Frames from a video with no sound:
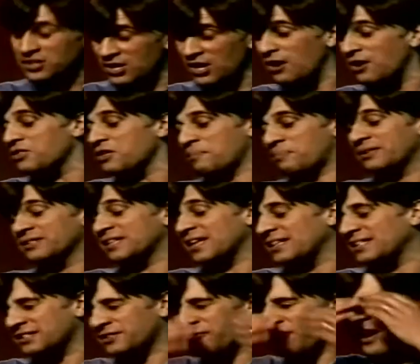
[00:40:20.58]
girl that
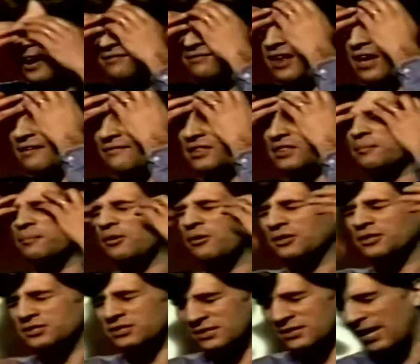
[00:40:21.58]
presents 5 Live in the
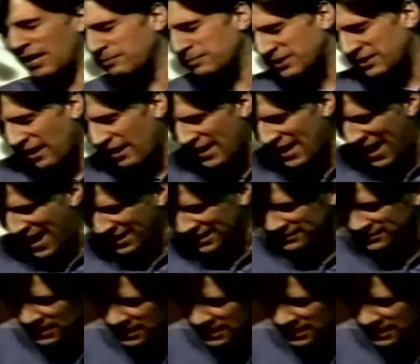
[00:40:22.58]
mornings, name's Diane.